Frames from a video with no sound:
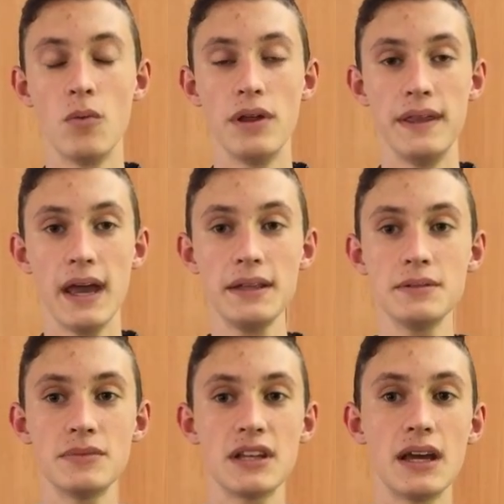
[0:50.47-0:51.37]
where the
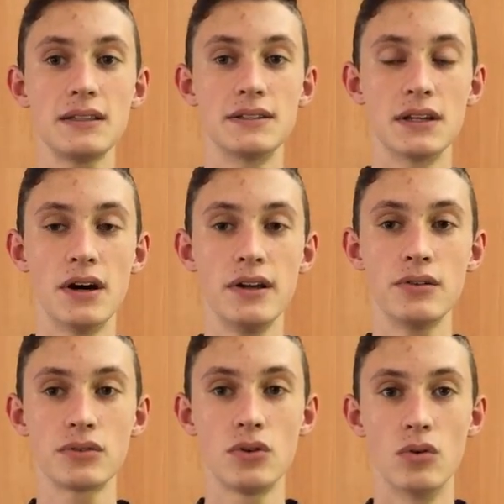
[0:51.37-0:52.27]
atoms act as
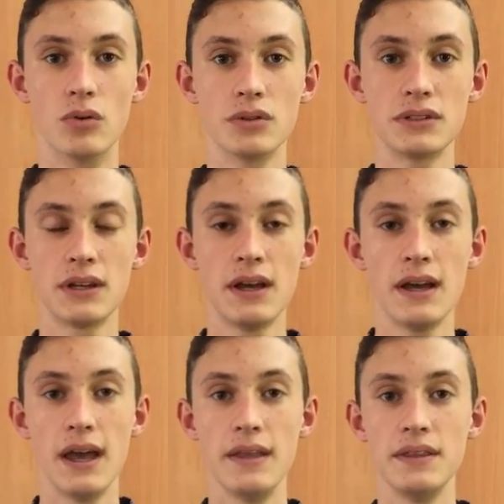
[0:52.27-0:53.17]
ion cores,
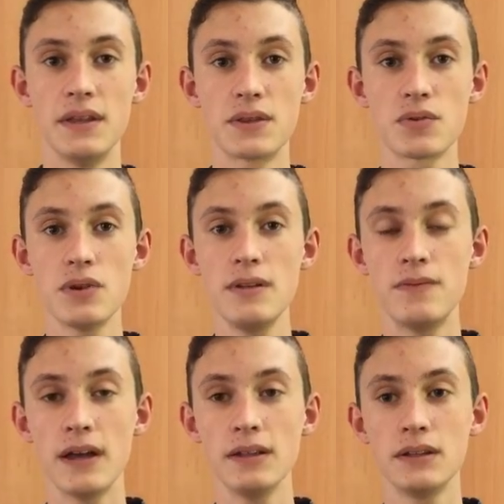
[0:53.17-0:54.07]
and the 3
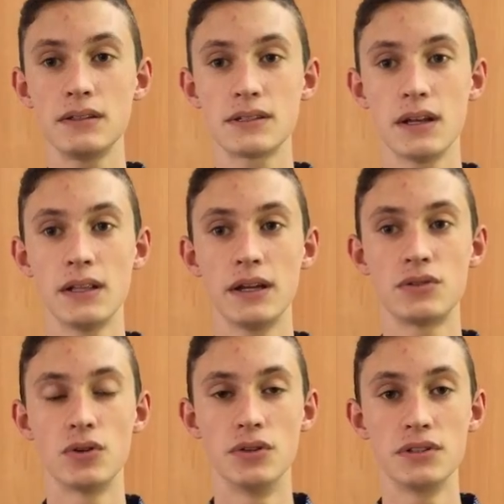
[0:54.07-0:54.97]
valence
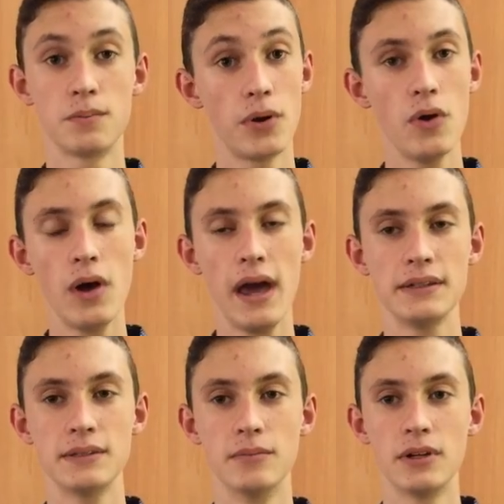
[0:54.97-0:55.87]
electrons per
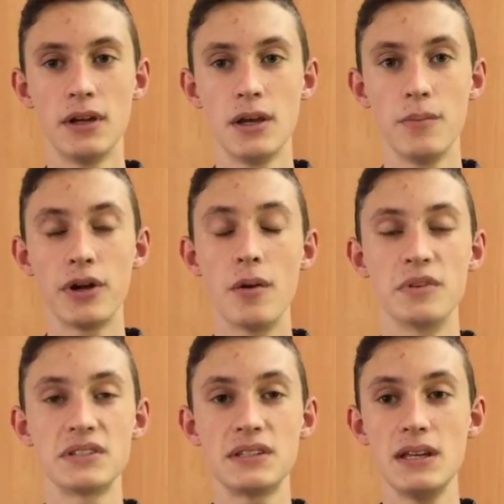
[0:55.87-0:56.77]
atom become
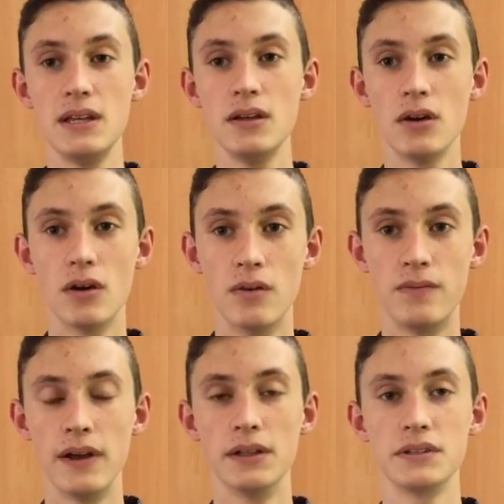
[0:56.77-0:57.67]
a sea of
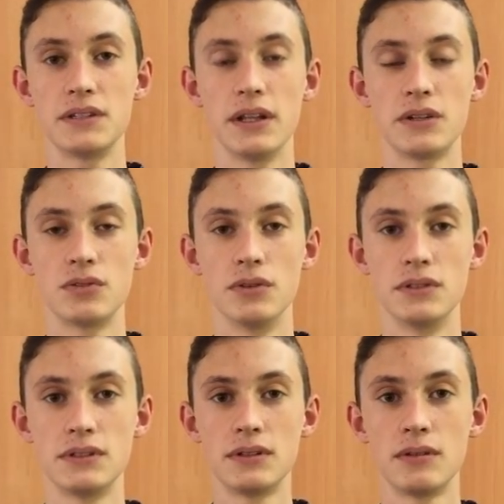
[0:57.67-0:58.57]
valence
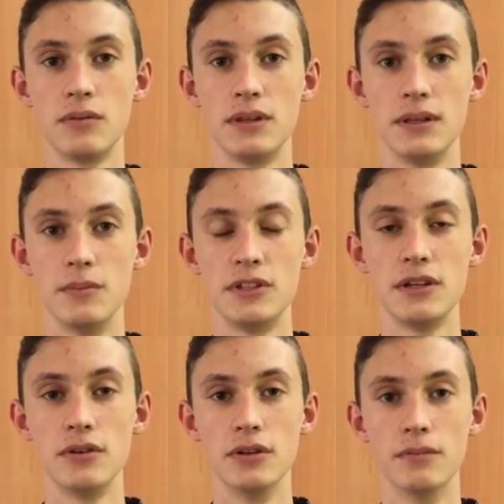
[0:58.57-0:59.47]
electrons within the
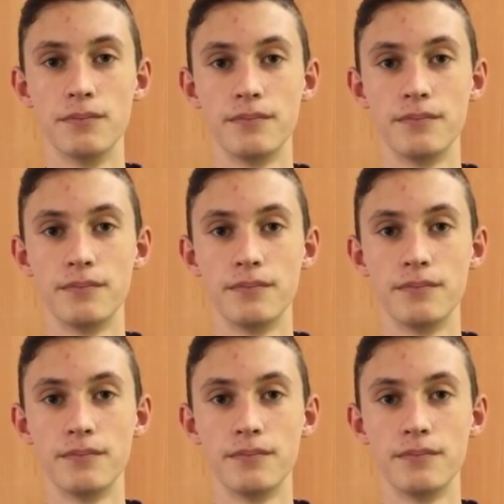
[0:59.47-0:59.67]
material.